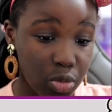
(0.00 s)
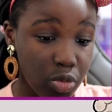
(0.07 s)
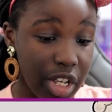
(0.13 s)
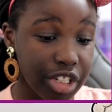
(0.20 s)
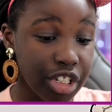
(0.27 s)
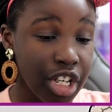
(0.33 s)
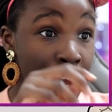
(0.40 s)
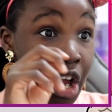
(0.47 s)

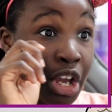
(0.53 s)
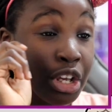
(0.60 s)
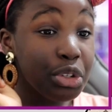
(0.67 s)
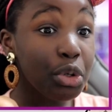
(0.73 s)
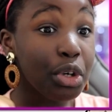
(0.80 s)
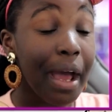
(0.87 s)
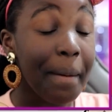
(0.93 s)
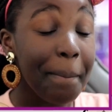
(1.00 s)
which
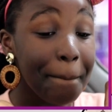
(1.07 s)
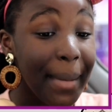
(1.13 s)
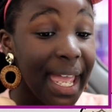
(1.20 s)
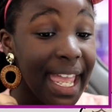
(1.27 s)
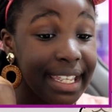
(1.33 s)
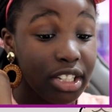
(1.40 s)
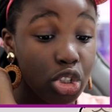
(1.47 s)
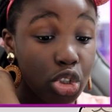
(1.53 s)
you can
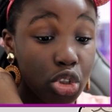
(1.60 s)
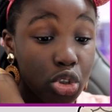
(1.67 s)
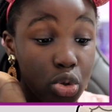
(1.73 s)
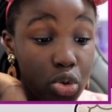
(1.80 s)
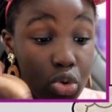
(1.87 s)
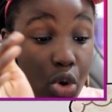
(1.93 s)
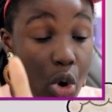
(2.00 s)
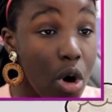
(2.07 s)
make
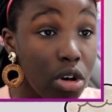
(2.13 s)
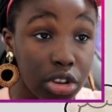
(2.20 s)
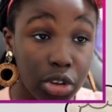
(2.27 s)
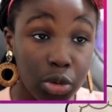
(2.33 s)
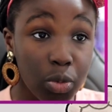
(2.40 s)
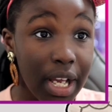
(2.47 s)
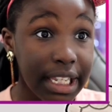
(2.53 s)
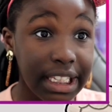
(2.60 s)

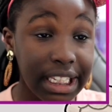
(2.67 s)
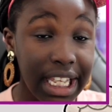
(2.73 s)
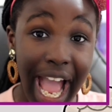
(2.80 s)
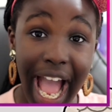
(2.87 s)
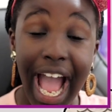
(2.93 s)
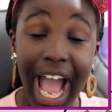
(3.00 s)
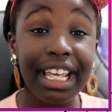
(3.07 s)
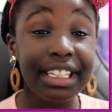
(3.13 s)
schools with,
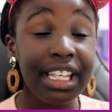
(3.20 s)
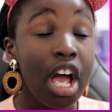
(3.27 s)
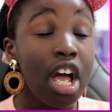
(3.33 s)
guys.